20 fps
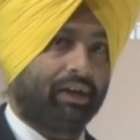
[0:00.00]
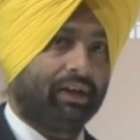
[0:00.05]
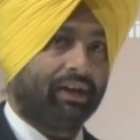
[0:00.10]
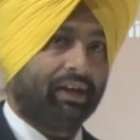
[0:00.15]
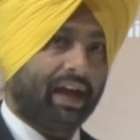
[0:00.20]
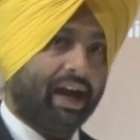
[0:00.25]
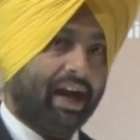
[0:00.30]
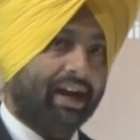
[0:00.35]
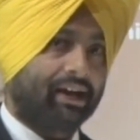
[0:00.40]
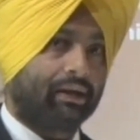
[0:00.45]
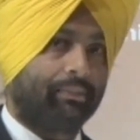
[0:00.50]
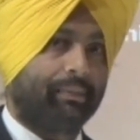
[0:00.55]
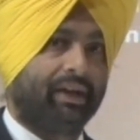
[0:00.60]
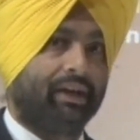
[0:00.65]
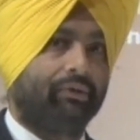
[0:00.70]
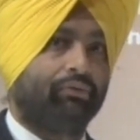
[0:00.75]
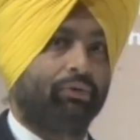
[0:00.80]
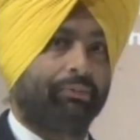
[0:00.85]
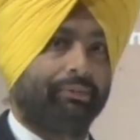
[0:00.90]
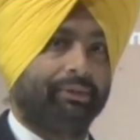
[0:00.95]
one and
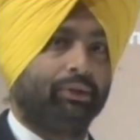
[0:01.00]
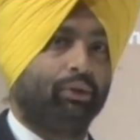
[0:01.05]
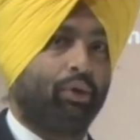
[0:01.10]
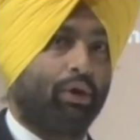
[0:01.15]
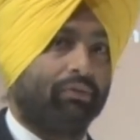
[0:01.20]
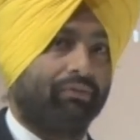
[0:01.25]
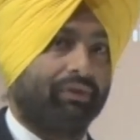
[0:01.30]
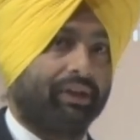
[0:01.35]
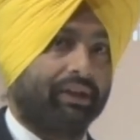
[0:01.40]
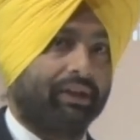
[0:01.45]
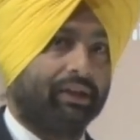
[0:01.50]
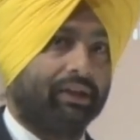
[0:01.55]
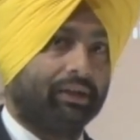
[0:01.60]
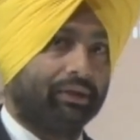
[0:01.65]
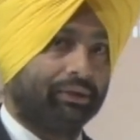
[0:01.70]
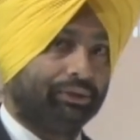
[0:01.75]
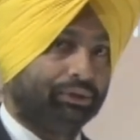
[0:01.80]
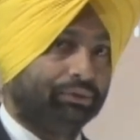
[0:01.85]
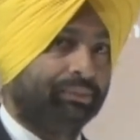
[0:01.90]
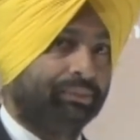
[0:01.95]
remaining would be the wrong one.
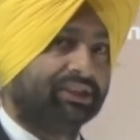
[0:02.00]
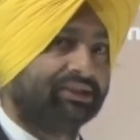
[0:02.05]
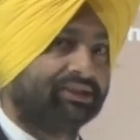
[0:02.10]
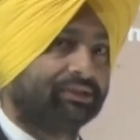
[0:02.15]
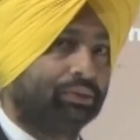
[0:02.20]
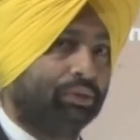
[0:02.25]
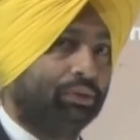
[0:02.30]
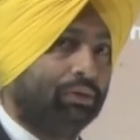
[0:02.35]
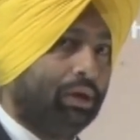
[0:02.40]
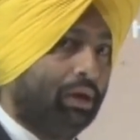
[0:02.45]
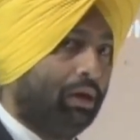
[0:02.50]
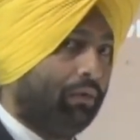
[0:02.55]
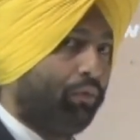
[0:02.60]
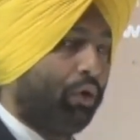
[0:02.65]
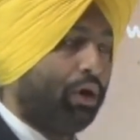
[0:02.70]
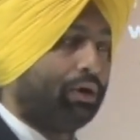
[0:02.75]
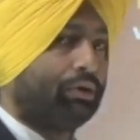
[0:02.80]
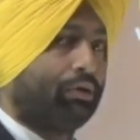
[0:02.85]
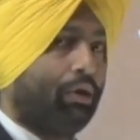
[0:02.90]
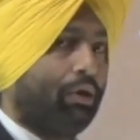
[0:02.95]
You must know
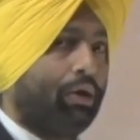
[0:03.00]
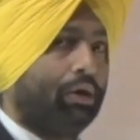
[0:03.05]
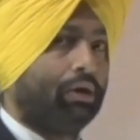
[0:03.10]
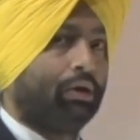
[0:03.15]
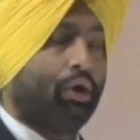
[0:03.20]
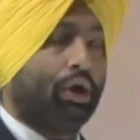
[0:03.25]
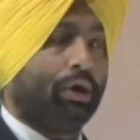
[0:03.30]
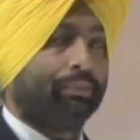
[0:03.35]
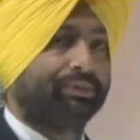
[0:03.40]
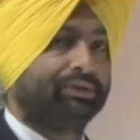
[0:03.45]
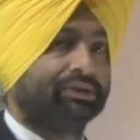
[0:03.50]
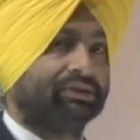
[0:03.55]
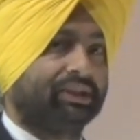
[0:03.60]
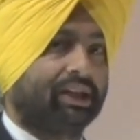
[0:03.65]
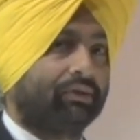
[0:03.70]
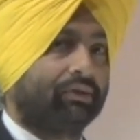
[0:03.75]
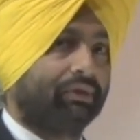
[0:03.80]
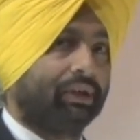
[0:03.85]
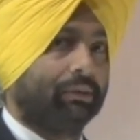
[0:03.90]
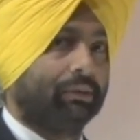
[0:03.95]
what all options
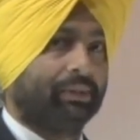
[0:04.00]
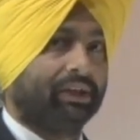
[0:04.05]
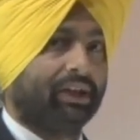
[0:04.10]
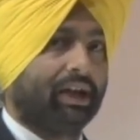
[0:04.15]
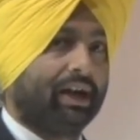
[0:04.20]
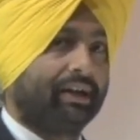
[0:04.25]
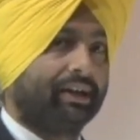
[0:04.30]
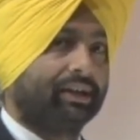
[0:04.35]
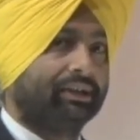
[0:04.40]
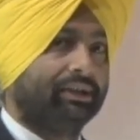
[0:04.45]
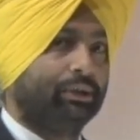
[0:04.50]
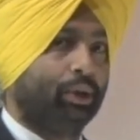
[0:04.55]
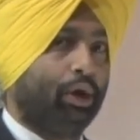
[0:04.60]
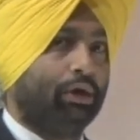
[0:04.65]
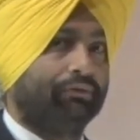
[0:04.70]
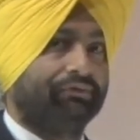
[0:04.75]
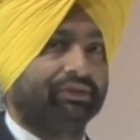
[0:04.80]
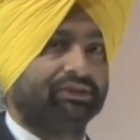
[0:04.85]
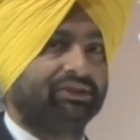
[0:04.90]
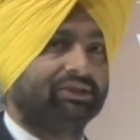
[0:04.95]
are available under the
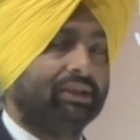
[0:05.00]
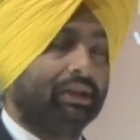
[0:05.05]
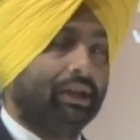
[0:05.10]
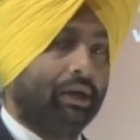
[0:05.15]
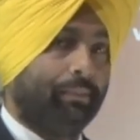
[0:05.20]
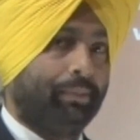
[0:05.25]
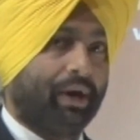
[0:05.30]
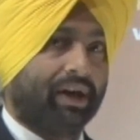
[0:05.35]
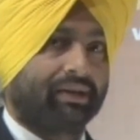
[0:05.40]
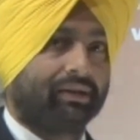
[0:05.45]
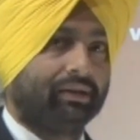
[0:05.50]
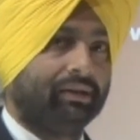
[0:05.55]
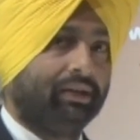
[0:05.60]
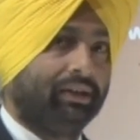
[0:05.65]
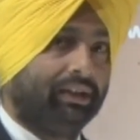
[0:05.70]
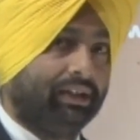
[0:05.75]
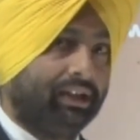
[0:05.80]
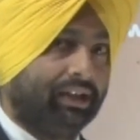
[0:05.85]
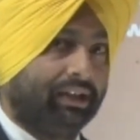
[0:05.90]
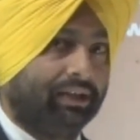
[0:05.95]
office button
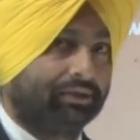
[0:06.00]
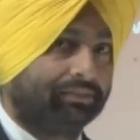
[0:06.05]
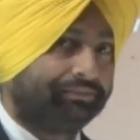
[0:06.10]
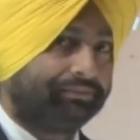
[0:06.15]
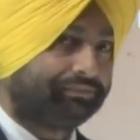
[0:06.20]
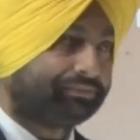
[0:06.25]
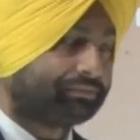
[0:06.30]
heading.